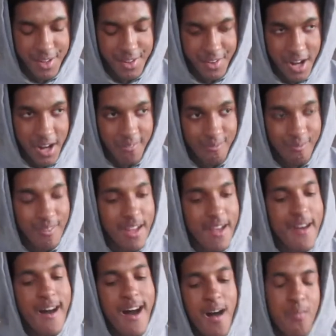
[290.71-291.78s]
this album.
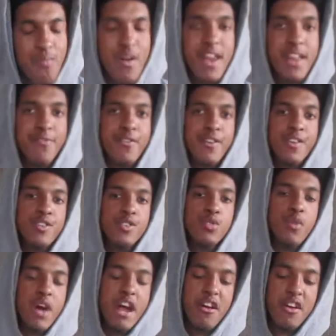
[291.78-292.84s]
I'm ready for this
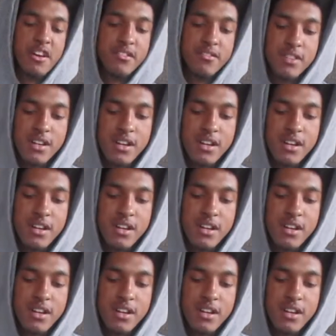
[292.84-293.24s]
new era.